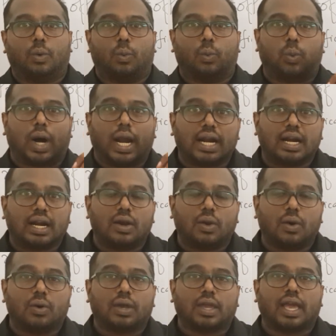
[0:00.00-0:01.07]
one
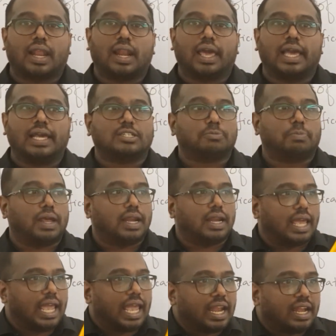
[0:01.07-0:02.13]
law can explain
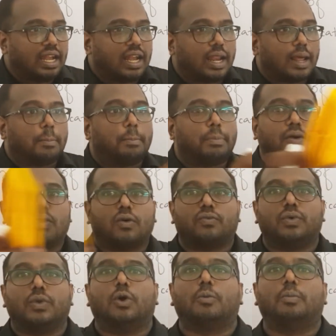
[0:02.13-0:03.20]
n number of
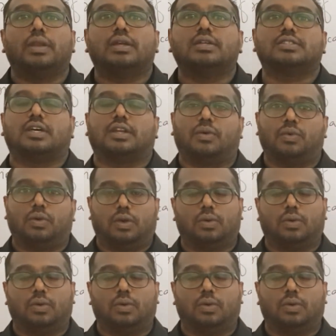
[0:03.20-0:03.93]
phenomena around it,